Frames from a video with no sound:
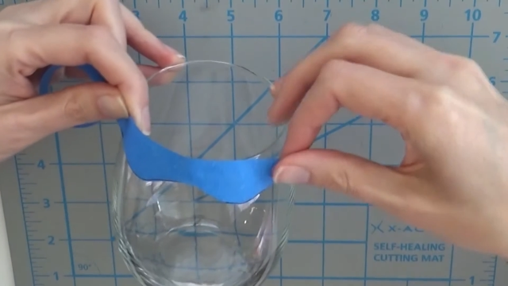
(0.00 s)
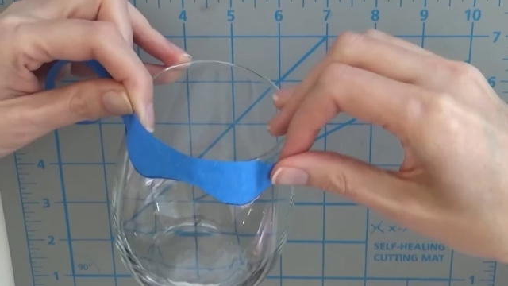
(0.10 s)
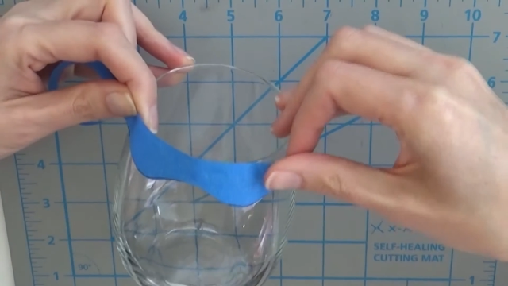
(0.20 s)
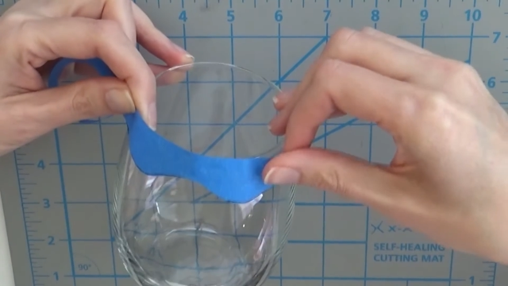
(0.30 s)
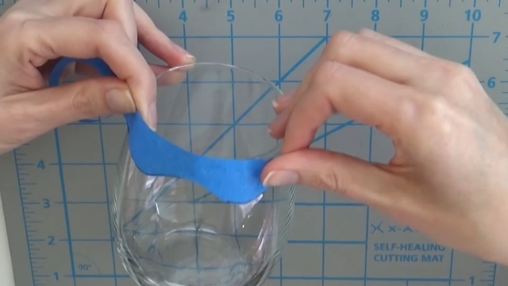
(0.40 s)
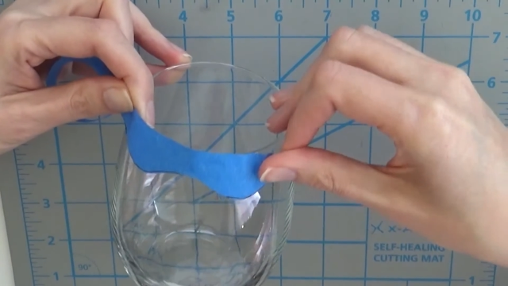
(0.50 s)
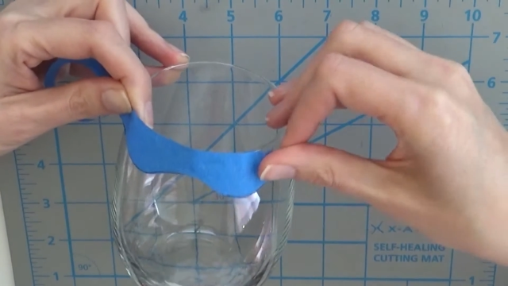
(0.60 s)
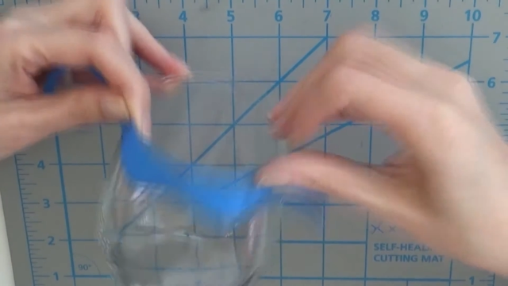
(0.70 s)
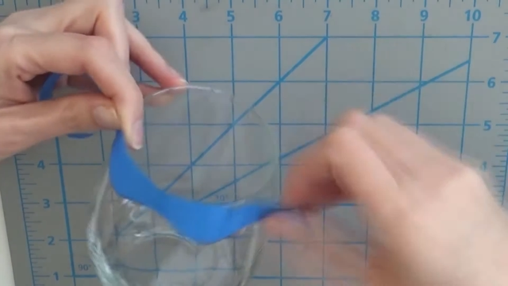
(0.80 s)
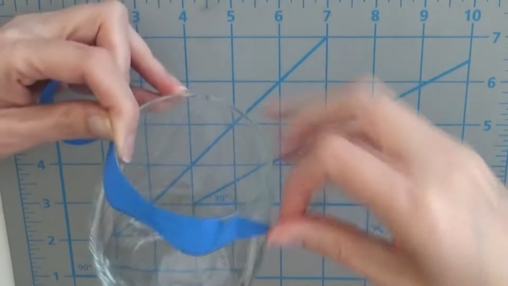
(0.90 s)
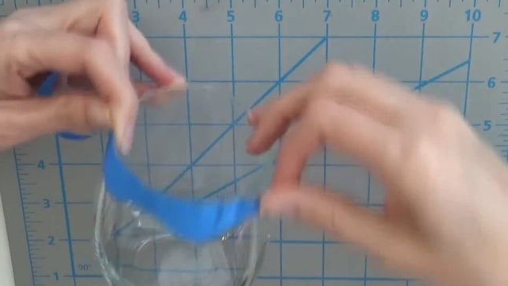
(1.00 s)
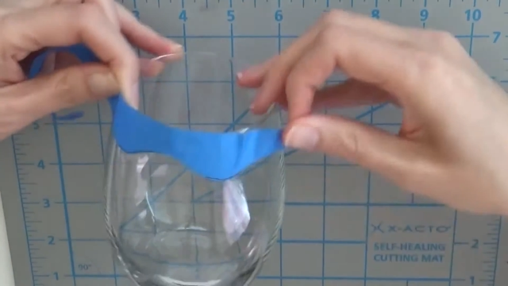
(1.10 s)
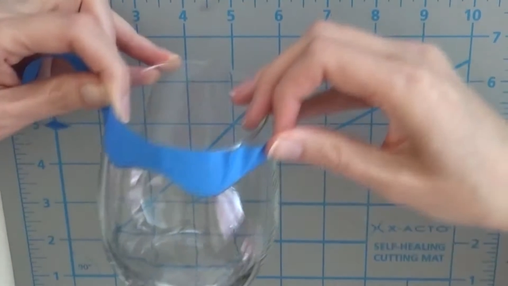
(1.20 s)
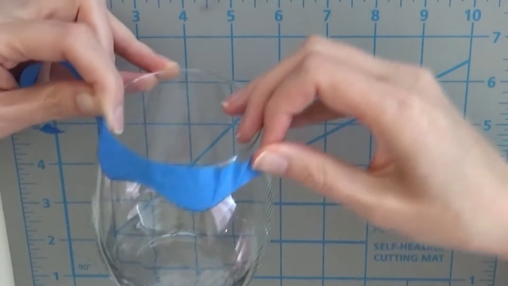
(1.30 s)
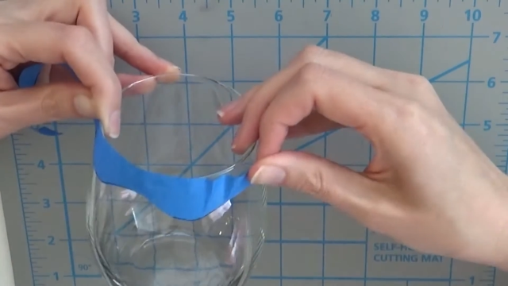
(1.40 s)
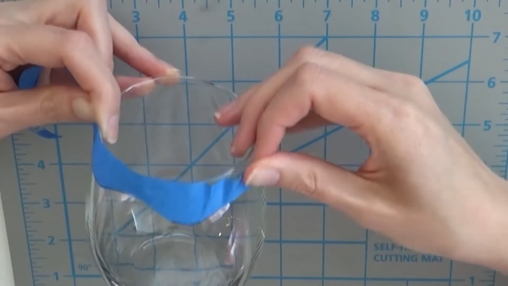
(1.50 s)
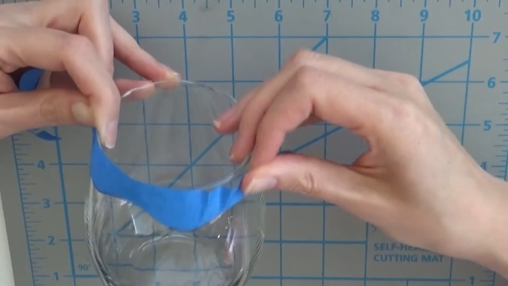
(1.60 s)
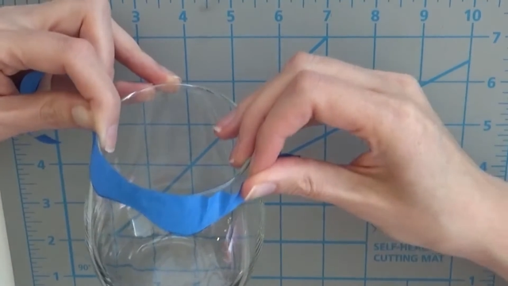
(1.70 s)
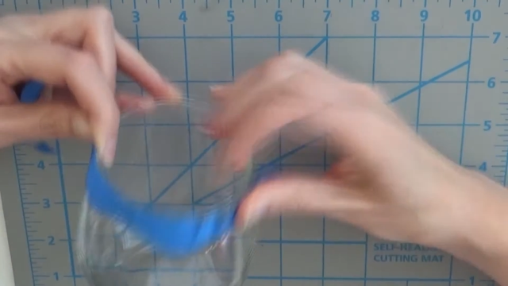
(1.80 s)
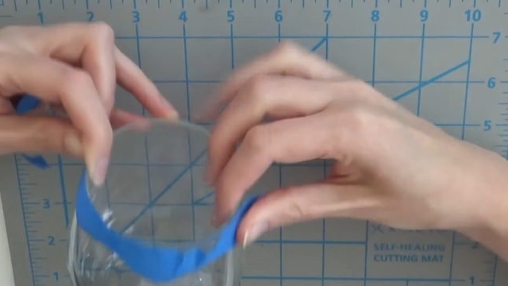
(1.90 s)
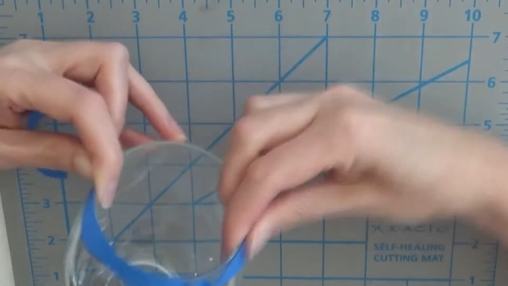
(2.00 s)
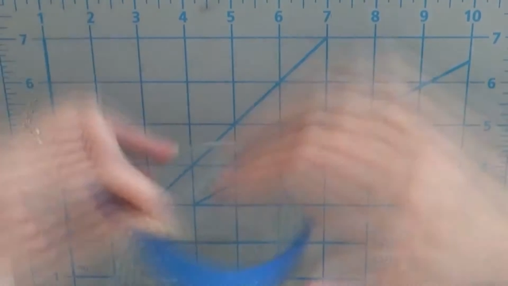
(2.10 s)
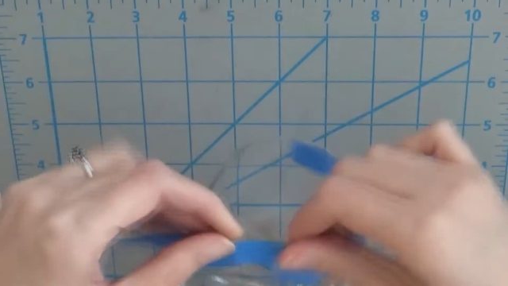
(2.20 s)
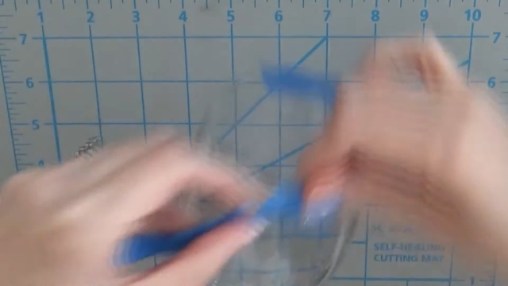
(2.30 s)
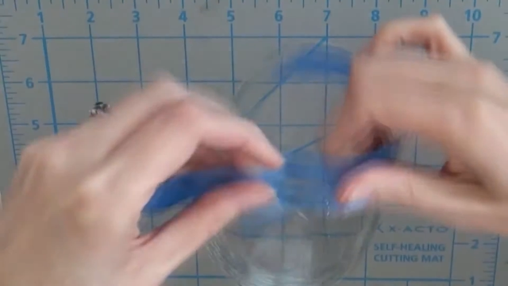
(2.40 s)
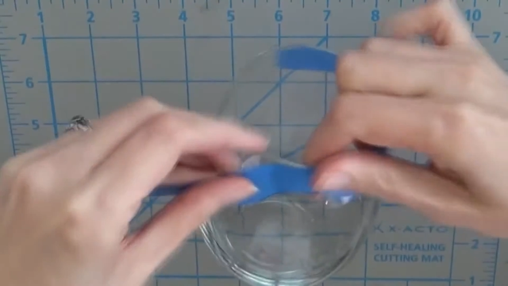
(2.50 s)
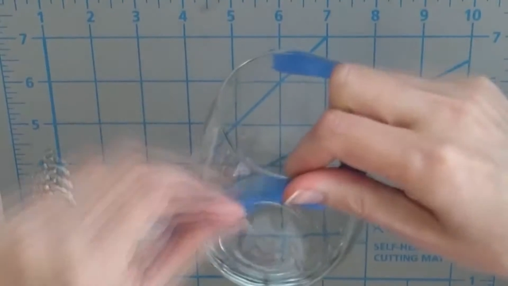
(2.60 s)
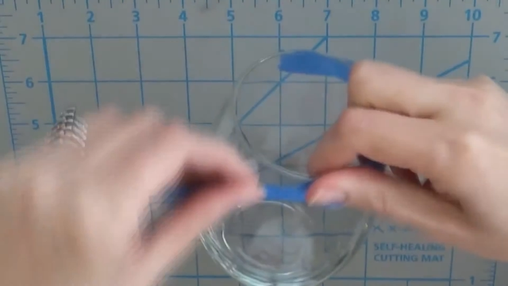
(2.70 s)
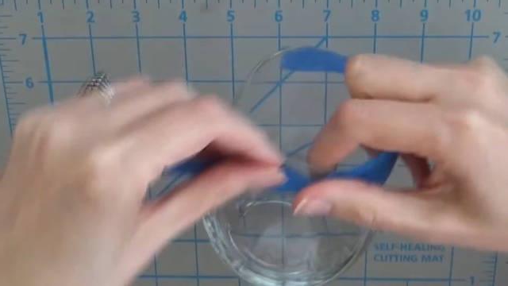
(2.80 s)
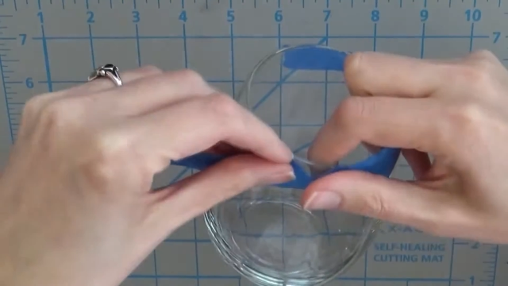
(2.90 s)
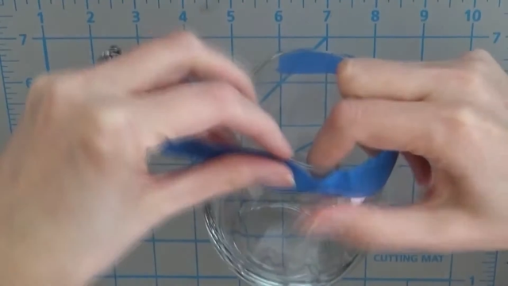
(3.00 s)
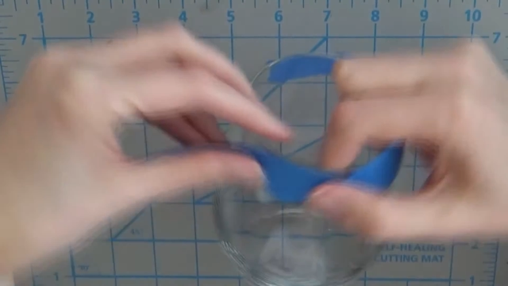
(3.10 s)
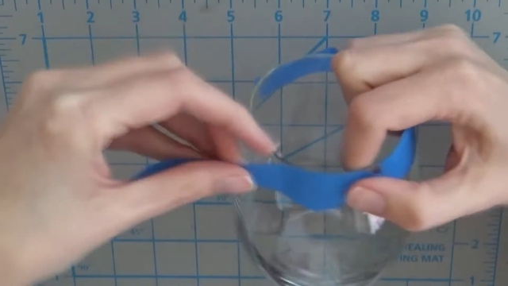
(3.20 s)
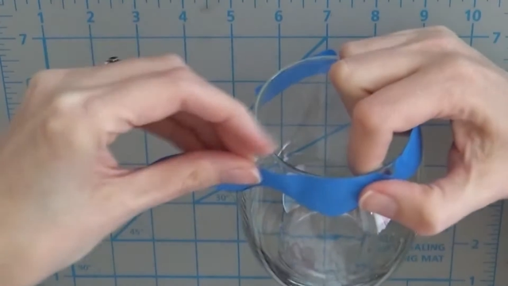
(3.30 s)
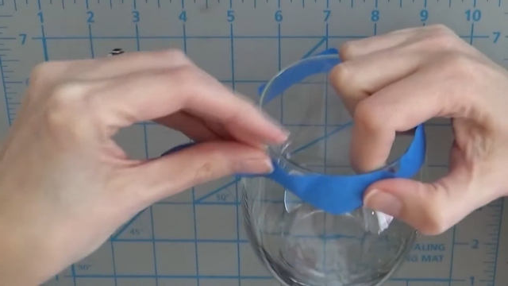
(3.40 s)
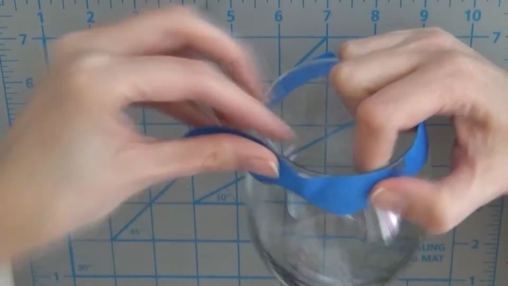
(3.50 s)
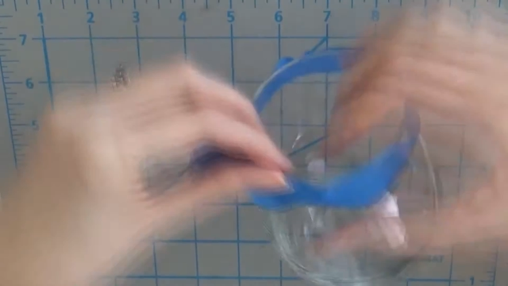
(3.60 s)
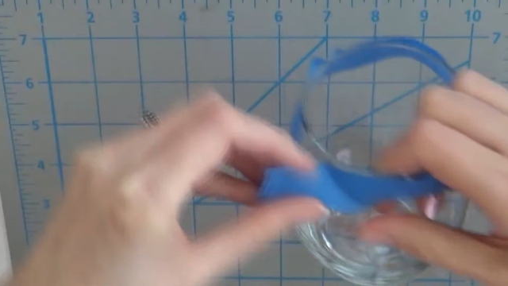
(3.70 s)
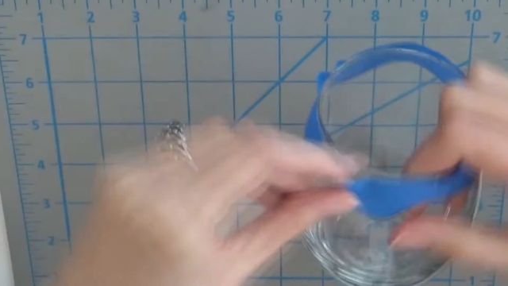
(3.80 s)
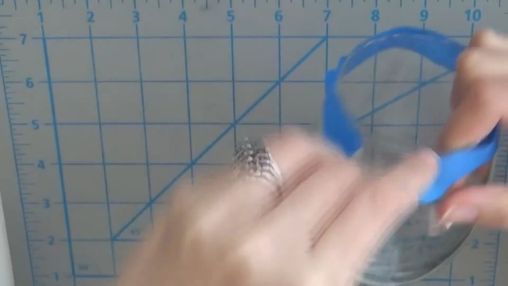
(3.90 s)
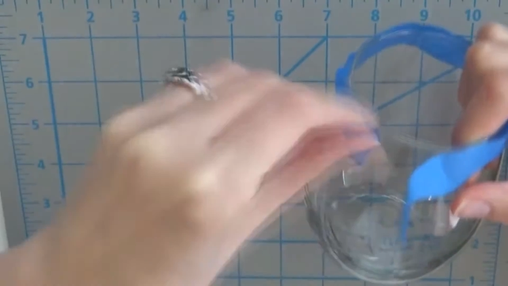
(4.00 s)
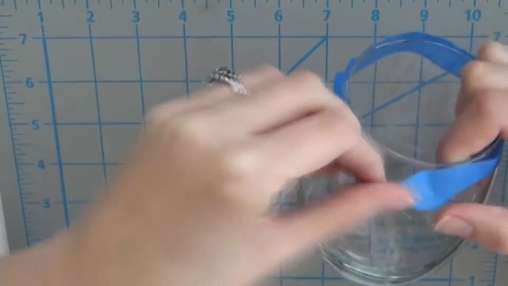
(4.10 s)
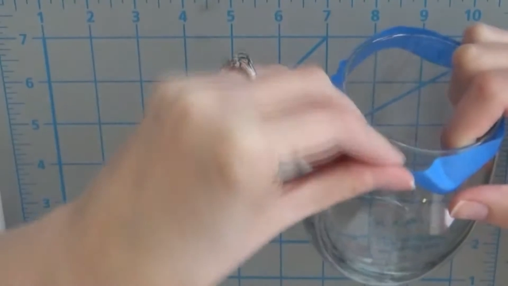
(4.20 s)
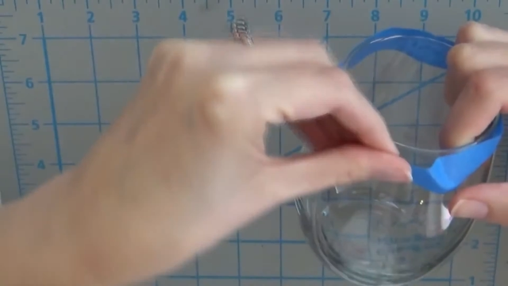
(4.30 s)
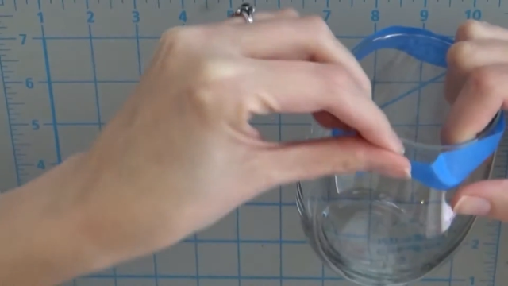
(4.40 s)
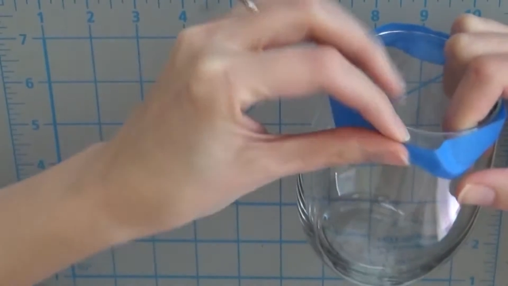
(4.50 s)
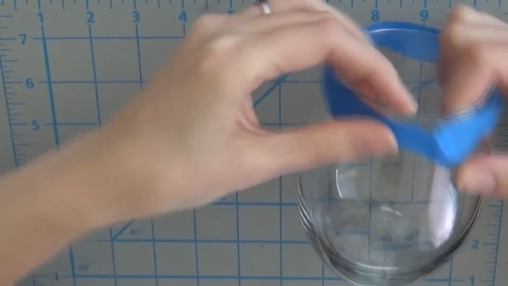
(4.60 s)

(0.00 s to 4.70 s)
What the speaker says: No face is visible, so there are no lips to read.